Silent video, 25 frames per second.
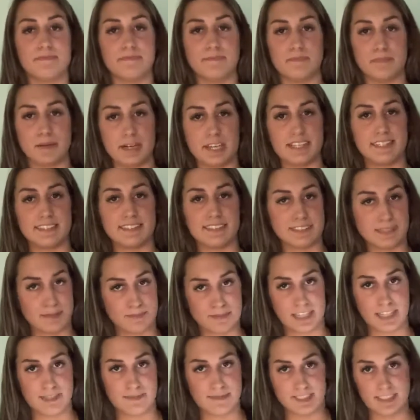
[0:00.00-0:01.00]
But
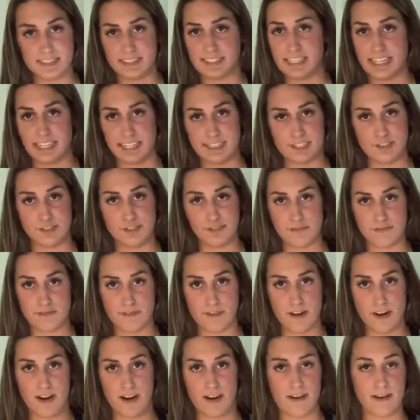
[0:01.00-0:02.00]
sometimes it's taken too
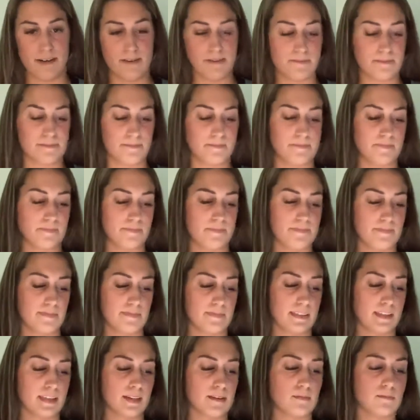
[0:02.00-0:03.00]
far.
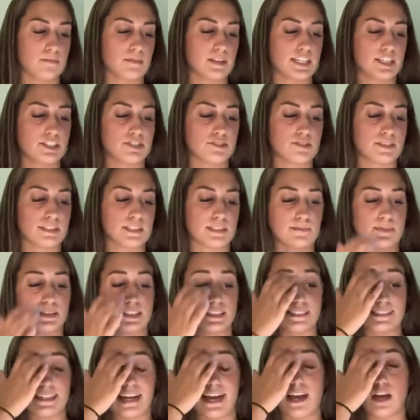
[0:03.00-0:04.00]
Plagiarism
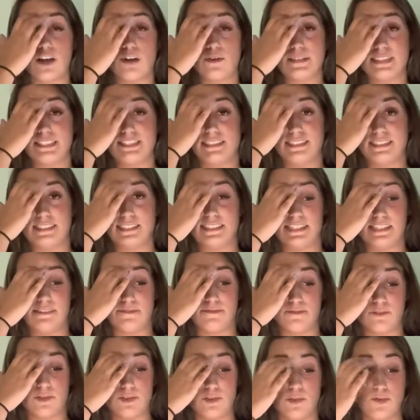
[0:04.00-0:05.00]
is not always
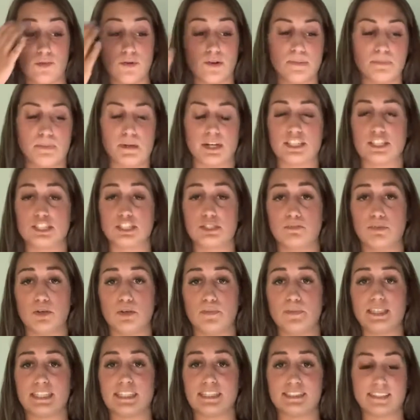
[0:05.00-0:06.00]
deceitful or punishable
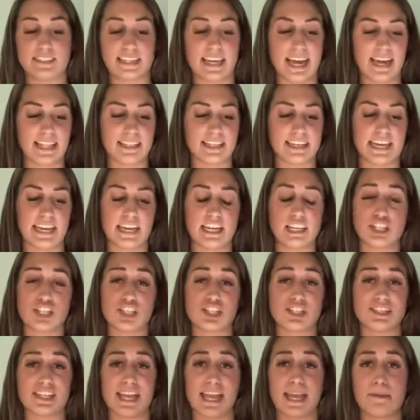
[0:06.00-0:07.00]
because
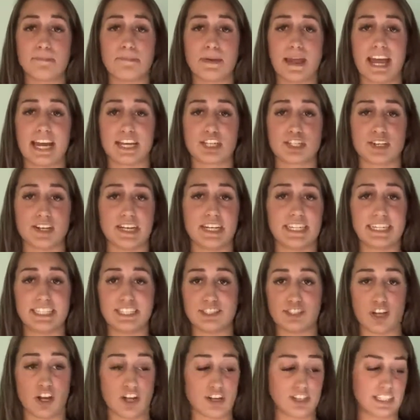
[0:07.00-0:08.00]
collocations and patch writing
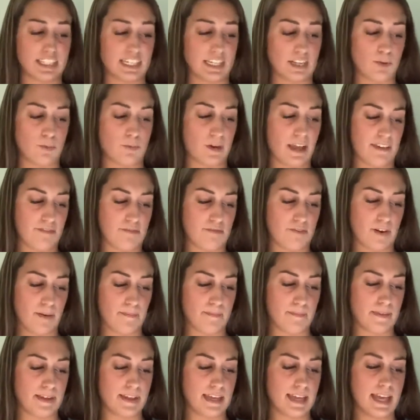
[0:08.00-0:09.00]
is hard to get away from.
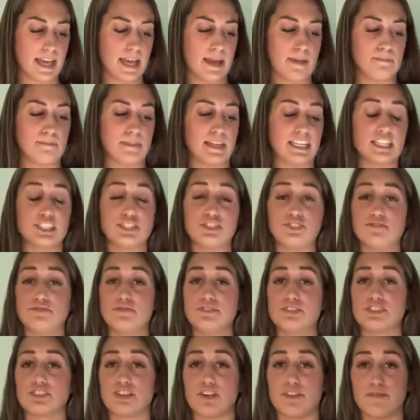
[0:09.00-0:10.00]
Many
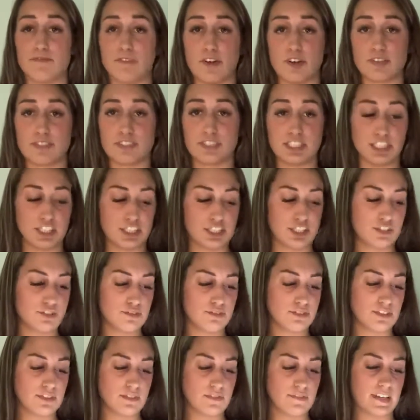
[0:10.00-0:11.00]
students are falsely
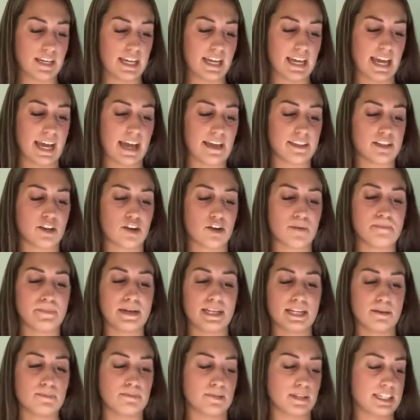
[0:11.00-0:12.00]
accused of it, and there are
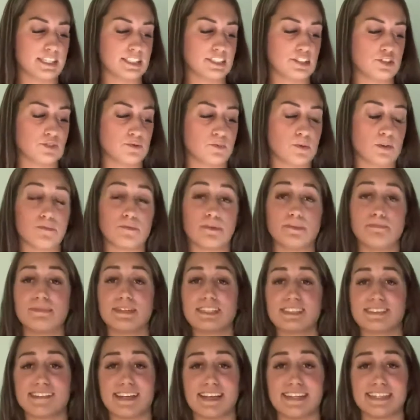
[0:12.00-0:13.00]
many places where we
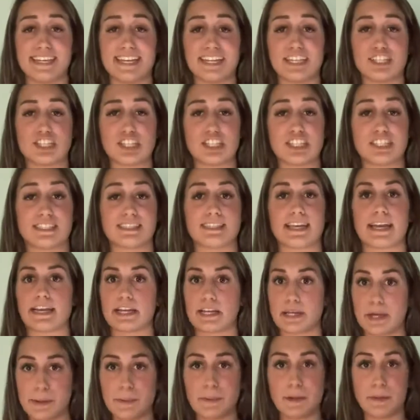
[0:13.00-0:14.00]
miss citations
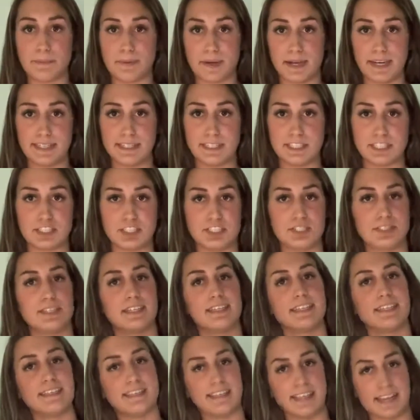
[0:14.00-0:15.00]
that go unpunished,
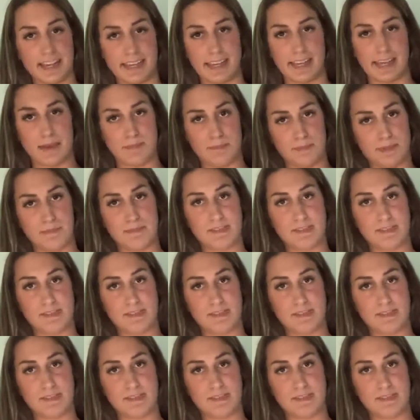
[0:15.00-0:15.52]
yet can be